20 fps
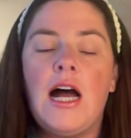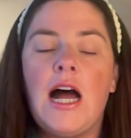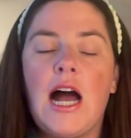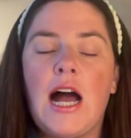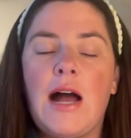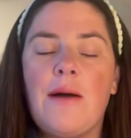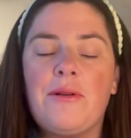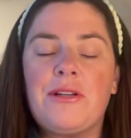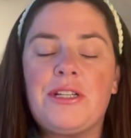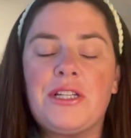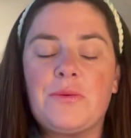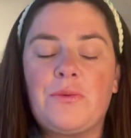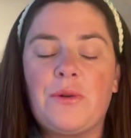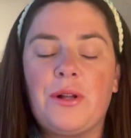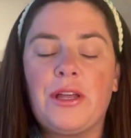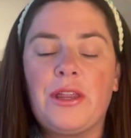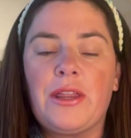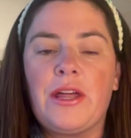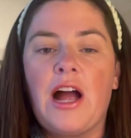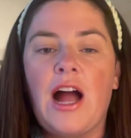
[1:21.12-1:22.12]
which is
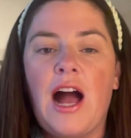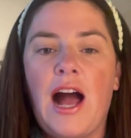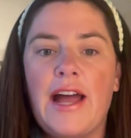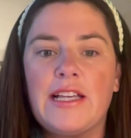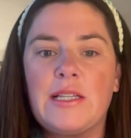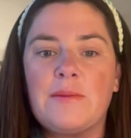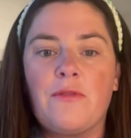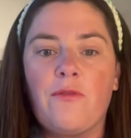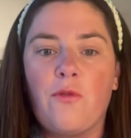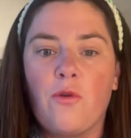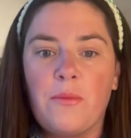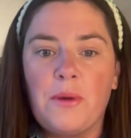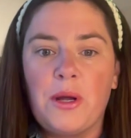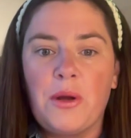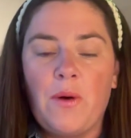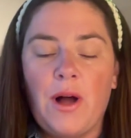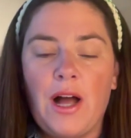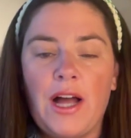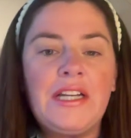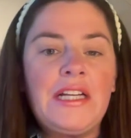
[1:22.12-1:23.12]
really the highest
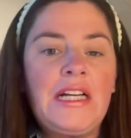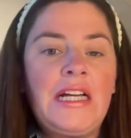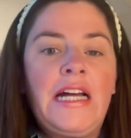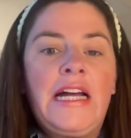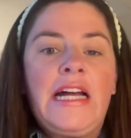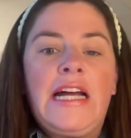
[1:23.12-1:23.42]
performing one,